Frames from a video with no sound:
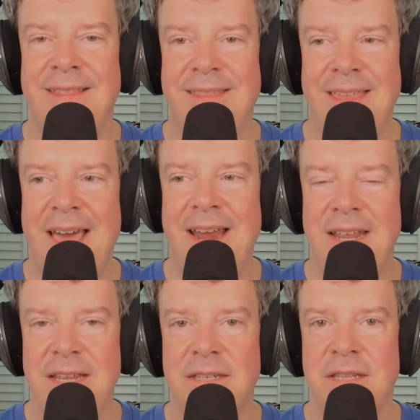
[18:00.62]
That
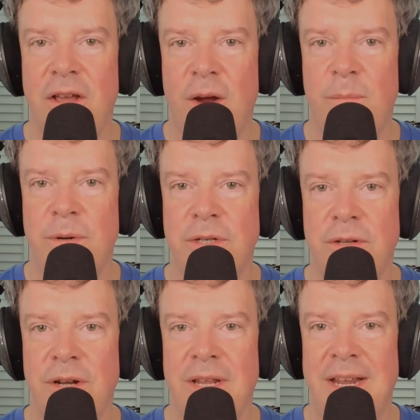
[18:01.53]
is the
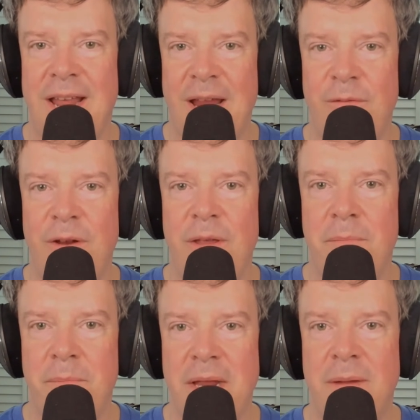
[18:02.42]
opportunity in every
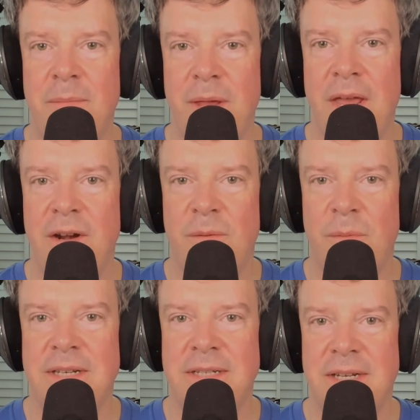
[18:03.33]
B2B
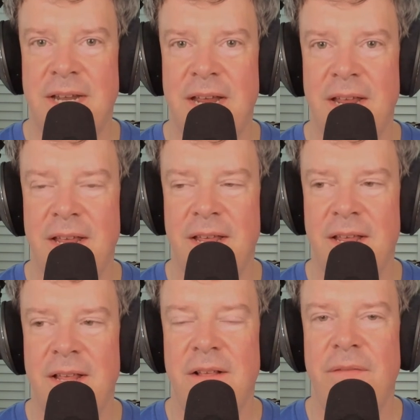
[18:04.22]
enterprise today.
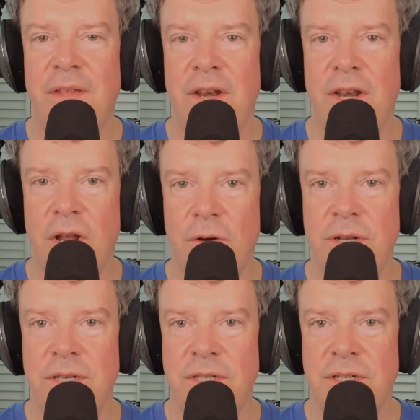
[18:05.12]
The no
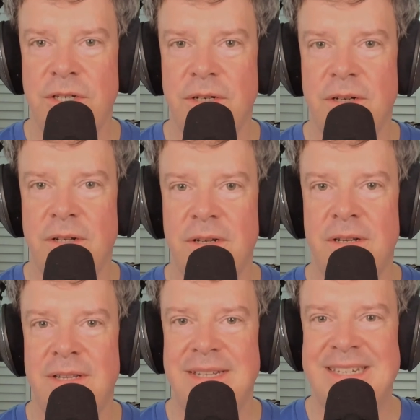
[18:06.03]
decision,
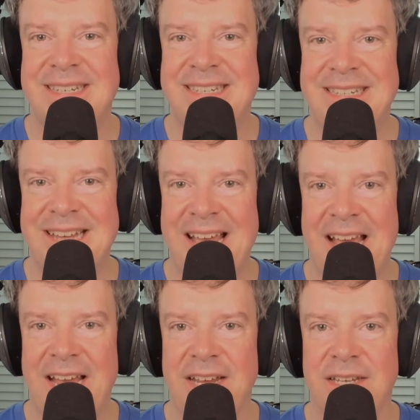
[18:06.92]
the
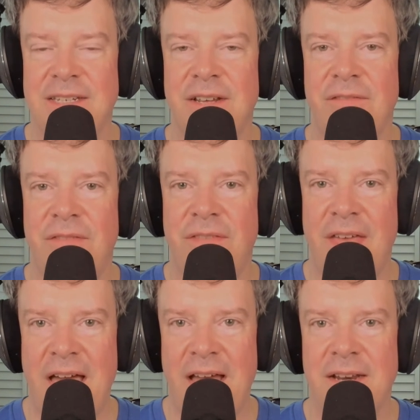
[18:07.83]
size of
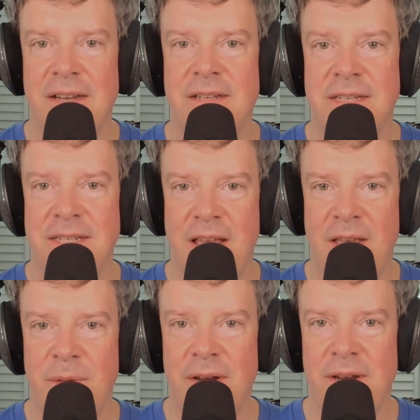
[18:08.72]
that
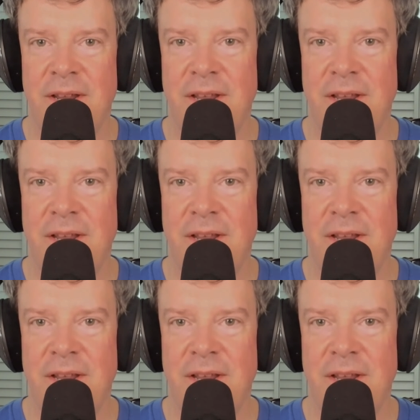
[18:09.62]
segment